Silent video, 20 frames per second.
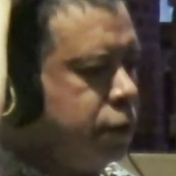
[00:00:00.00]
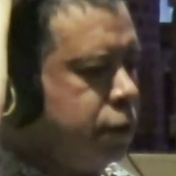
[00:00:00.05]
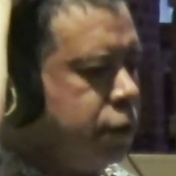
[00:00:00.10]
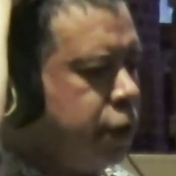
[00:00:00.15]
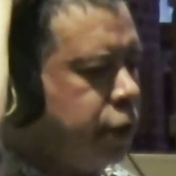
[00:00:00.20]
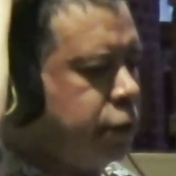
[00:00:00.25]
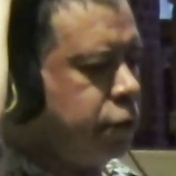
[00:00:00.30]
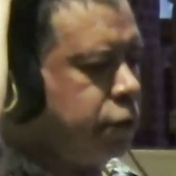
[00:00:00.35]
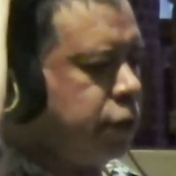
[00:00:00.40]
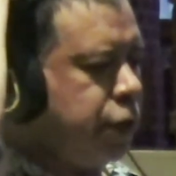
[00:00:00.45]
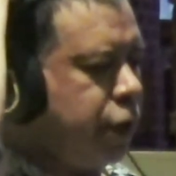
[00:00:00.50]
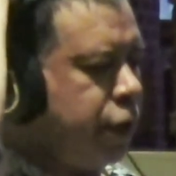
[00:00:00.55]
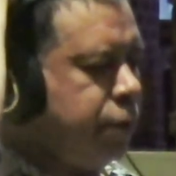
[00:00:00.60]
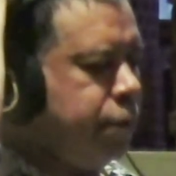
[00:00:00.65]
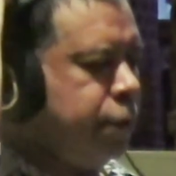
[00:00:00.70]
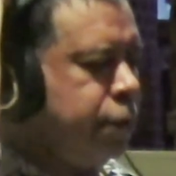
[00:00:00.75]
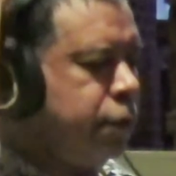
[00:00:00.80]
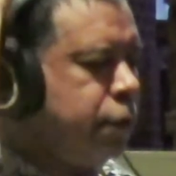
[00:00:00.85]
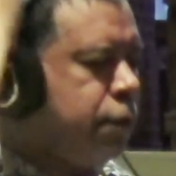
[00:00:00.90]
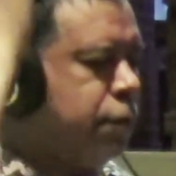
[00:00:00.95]
Daniel
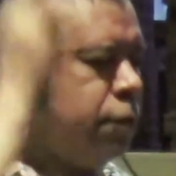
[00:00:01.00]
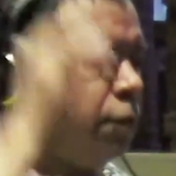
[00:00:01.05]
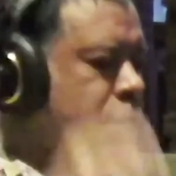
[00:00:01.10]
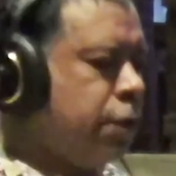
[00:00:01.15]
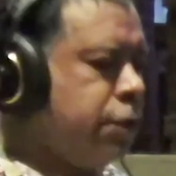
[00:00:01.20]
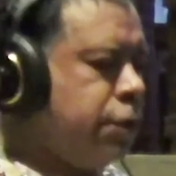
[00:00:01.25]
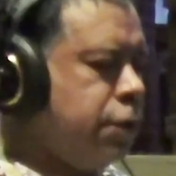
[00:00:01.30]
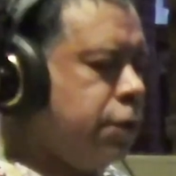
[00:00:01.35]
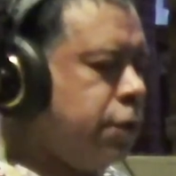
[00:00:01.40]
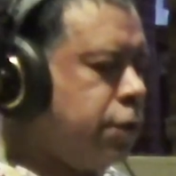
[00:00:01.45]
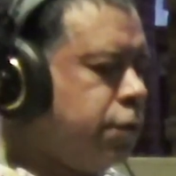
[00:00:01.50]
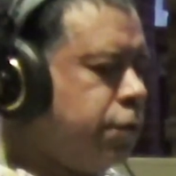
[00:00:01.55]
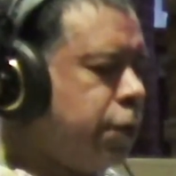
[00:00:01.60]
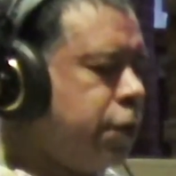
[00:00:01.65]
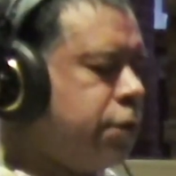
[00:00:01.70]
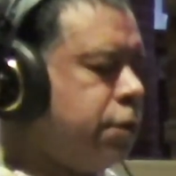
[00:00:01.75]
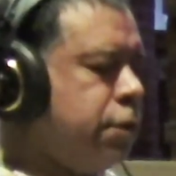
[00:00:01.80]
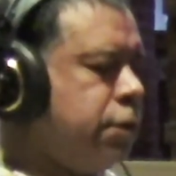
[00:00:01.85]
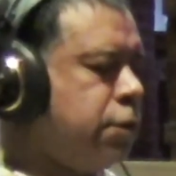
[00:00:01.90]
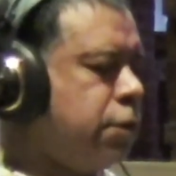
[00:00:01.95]
Talbot, who's the artistic
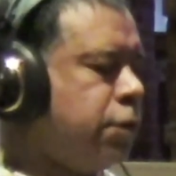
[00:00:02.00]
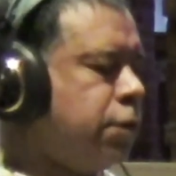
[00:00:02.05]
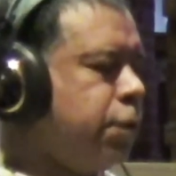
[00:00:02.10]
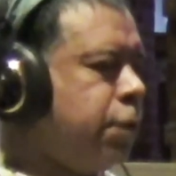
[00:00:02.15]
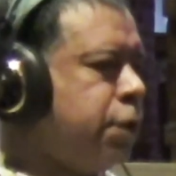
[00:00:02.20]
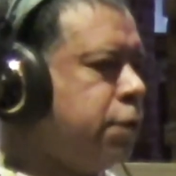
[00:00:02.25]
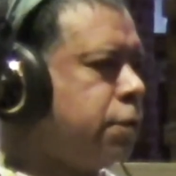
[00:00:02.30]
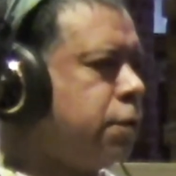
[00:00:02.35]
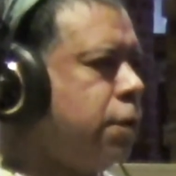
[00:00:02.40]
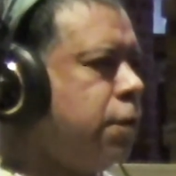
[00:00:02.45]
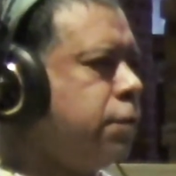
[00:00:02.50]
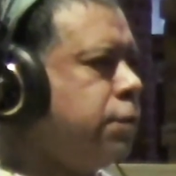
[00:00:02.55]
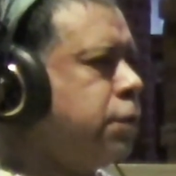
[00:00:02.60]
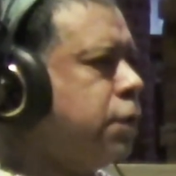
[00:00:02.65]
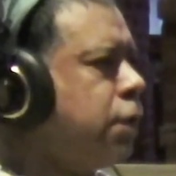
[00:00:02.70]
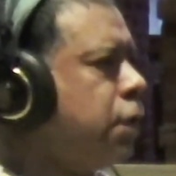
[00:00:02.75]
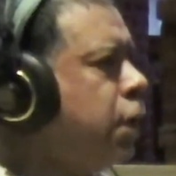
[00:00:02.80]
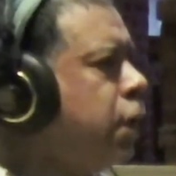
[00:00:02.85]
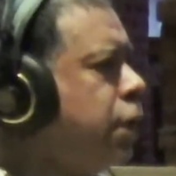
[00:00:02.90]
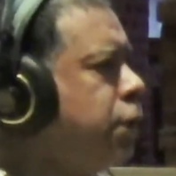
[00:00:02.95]
director, is on the West Coast,
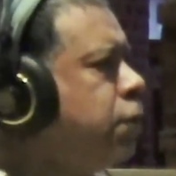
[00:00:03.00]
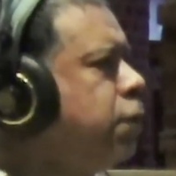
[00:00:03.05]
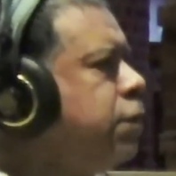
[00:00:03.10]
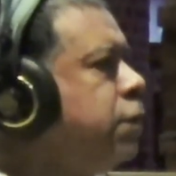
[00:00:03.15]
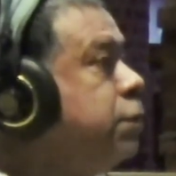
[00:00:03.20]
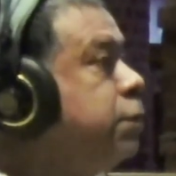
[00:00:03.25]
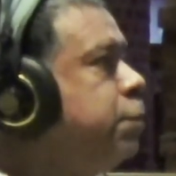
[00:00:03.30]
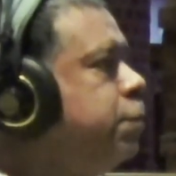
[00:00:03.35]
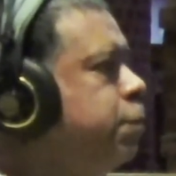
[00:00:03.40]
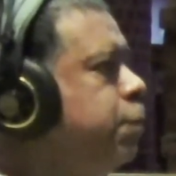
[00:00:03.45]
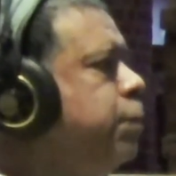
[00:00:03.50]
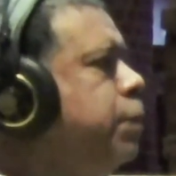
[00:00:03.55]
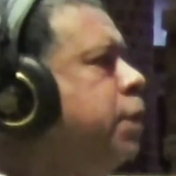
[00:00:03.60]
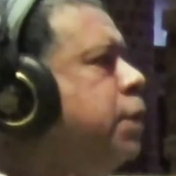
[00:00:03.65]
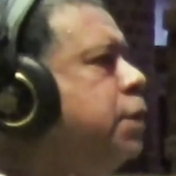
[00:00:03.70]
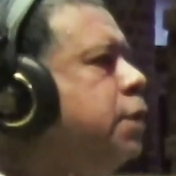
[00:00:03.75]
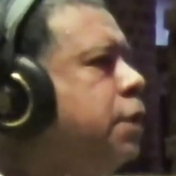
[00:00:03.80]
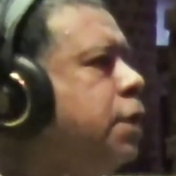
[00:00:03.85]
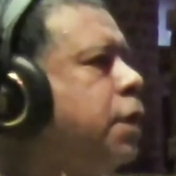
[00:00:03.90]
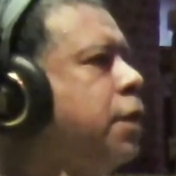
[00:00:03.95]
and I know he's
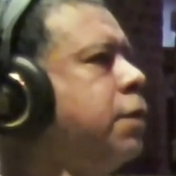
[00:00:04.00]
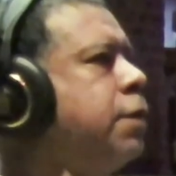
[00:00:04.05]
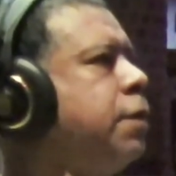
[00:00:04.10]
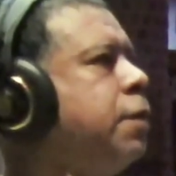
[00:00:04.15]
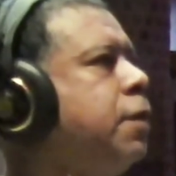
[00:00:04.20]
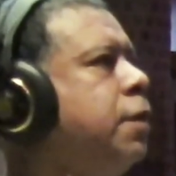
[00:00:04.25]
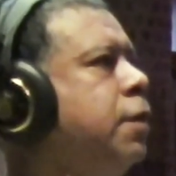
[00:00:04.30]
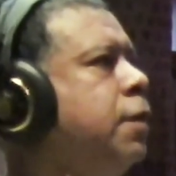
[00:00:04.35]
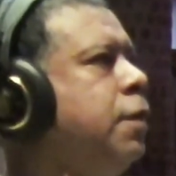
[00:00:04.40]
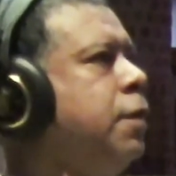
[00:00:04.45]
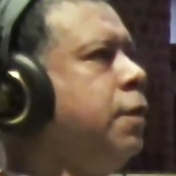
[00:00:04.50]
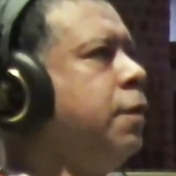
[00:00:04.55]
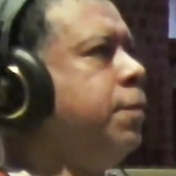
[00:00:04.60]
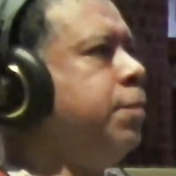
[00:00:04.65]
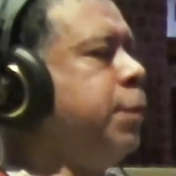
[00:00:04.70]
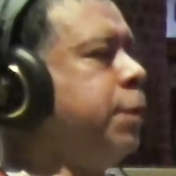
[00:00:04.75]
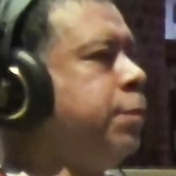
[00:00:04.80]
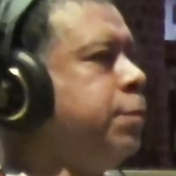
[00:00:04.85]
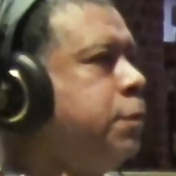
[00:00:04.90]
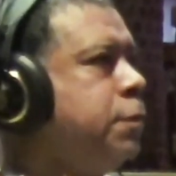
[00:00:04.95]
really kind of
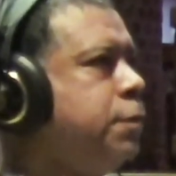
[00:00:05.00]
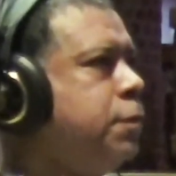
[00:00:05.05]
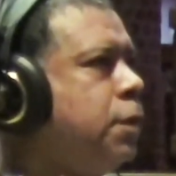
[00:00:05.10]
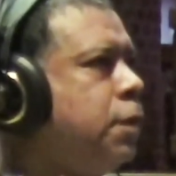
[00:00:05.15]
been